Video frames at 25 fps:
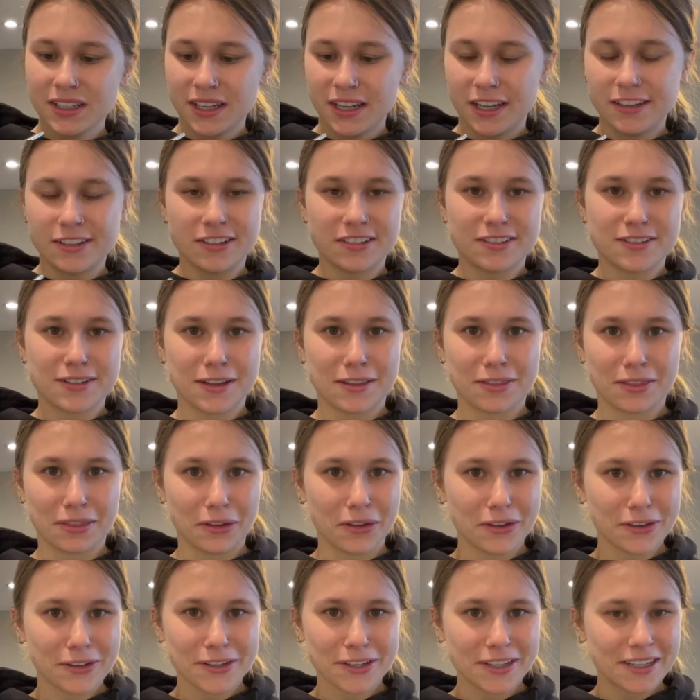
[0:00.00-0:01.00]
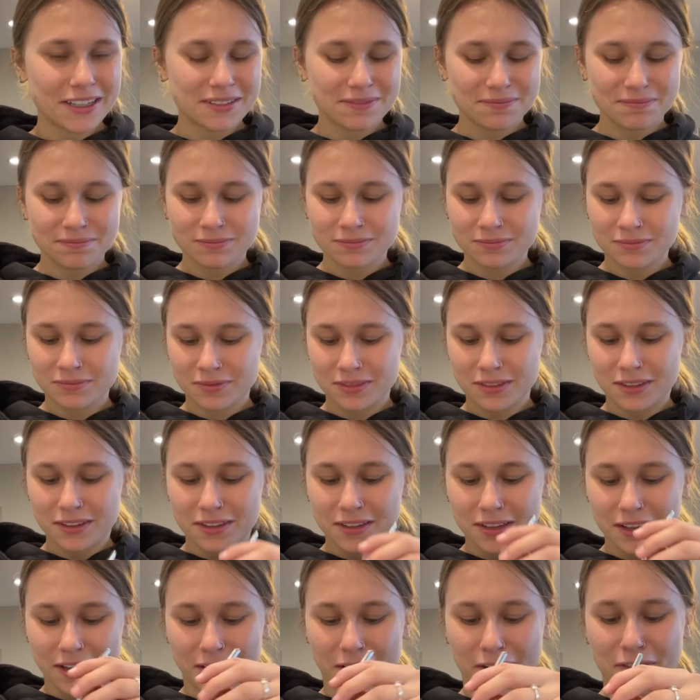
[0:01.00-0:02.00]
it just didn't look good,
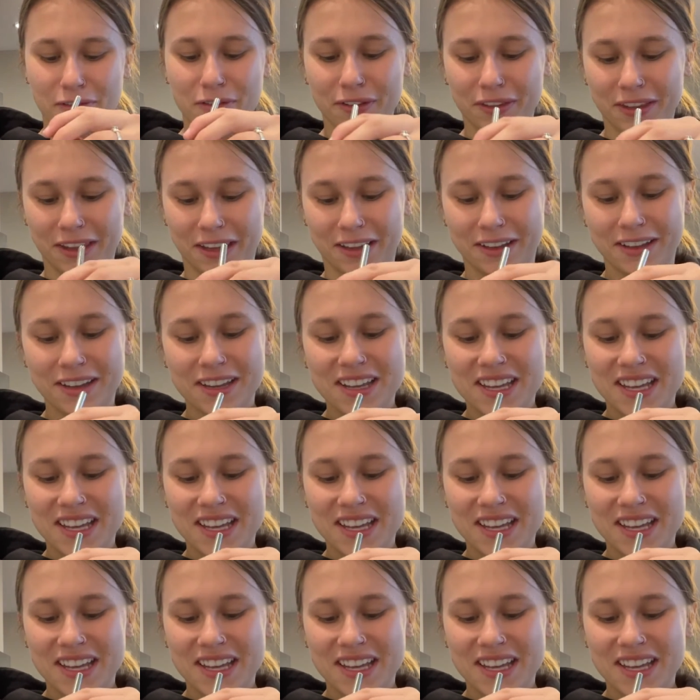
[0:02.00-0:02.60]
and I feel like